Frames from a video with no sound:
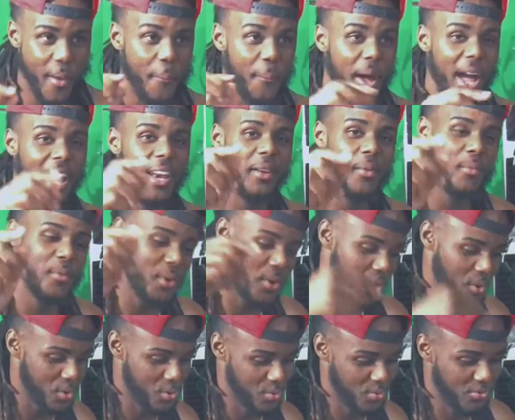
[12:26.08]
Patty
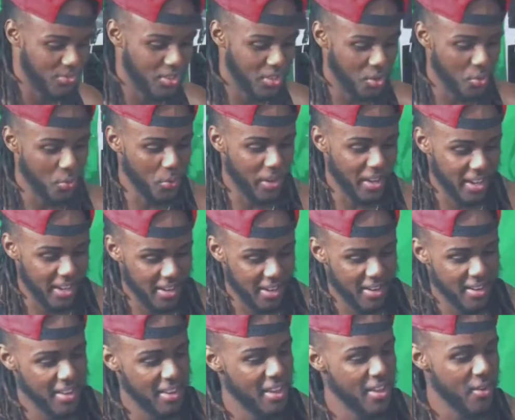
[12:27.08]
Mahomes for the win.
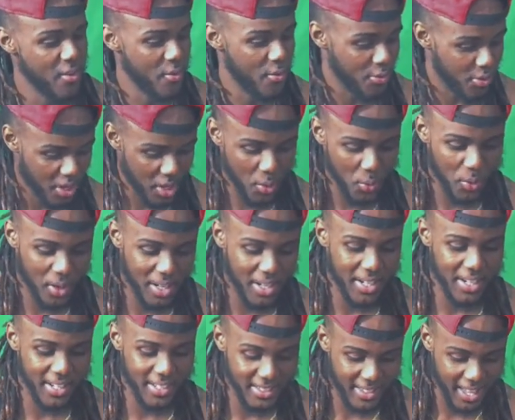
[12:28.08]
For the win of
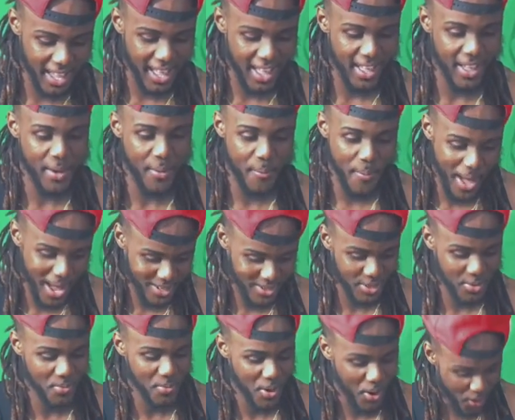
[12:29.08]
the day,
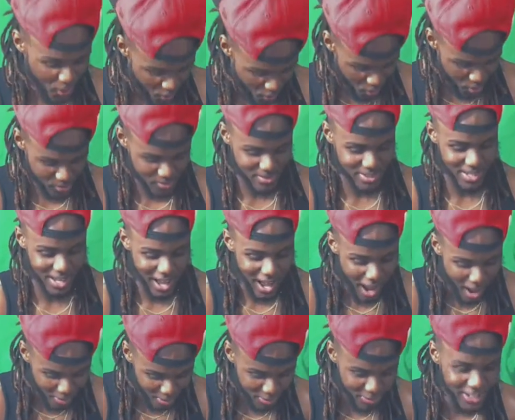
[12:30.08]
Patrick Mahomes.
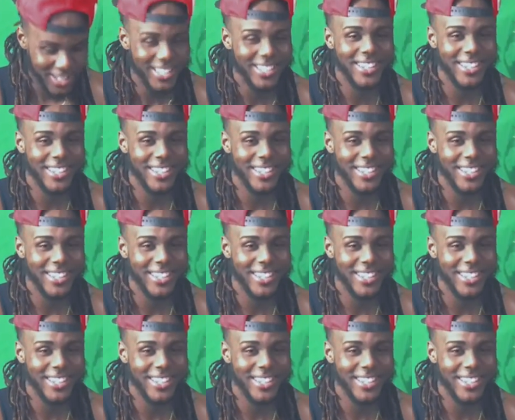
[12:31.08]
I'm feeling